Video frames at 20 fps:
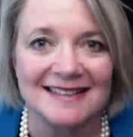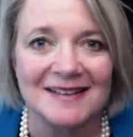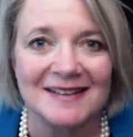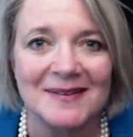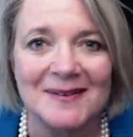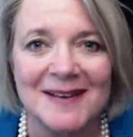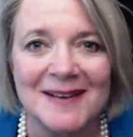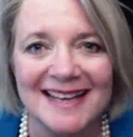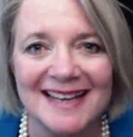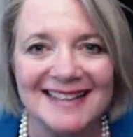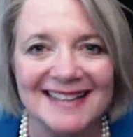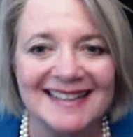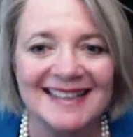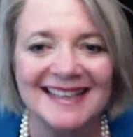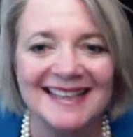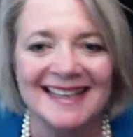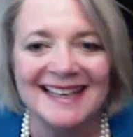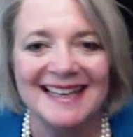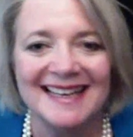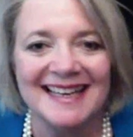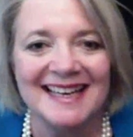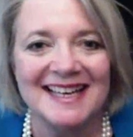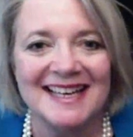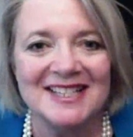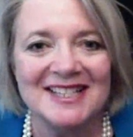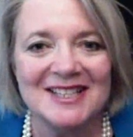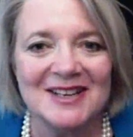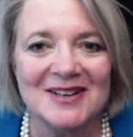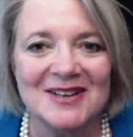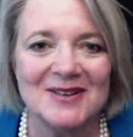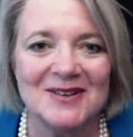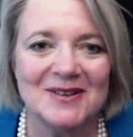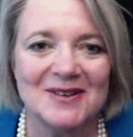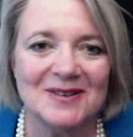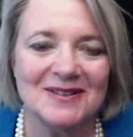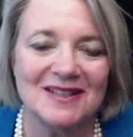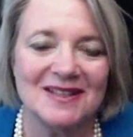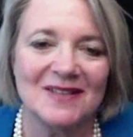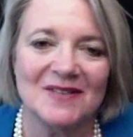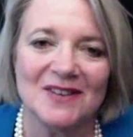Okay?
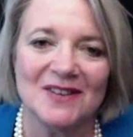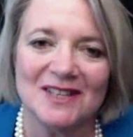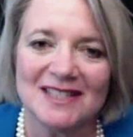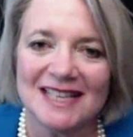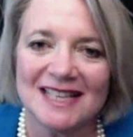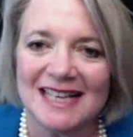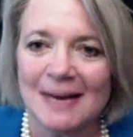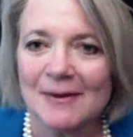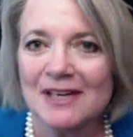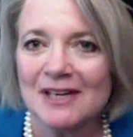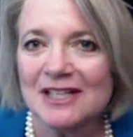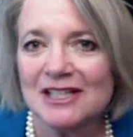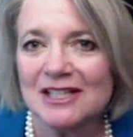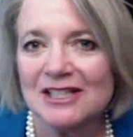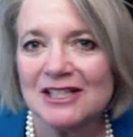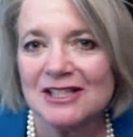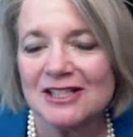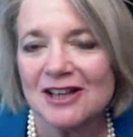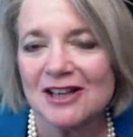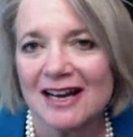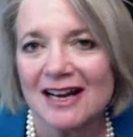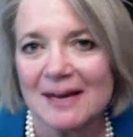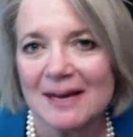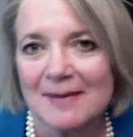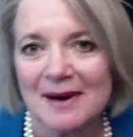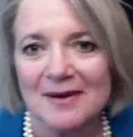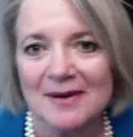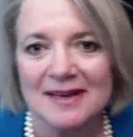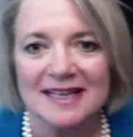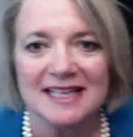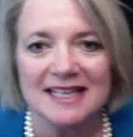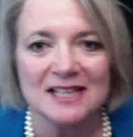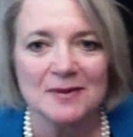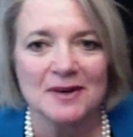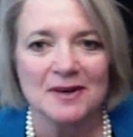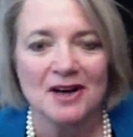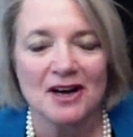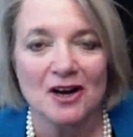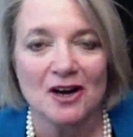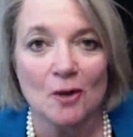So the first thing I want to talk about
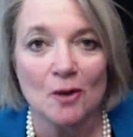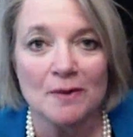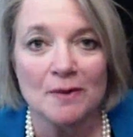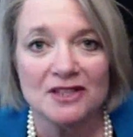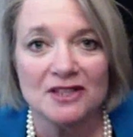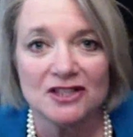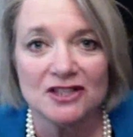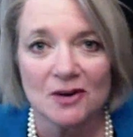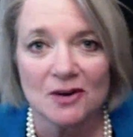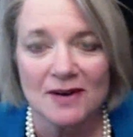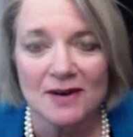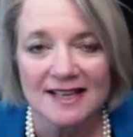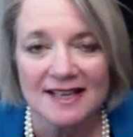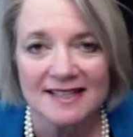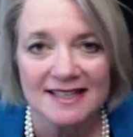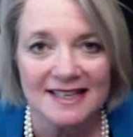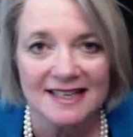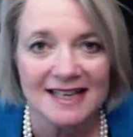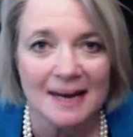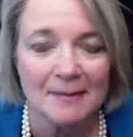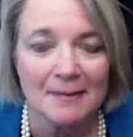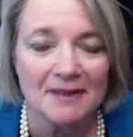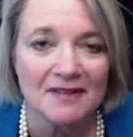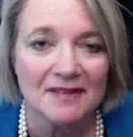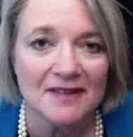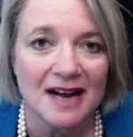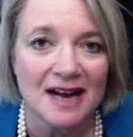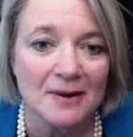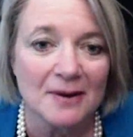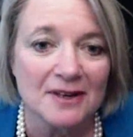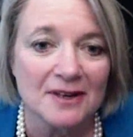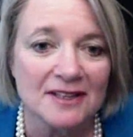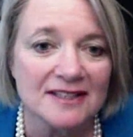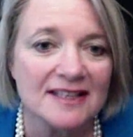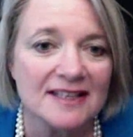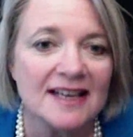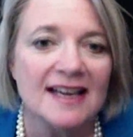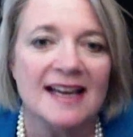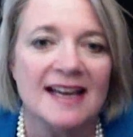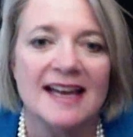is we're going to open the showcase in a couple of
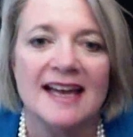hours.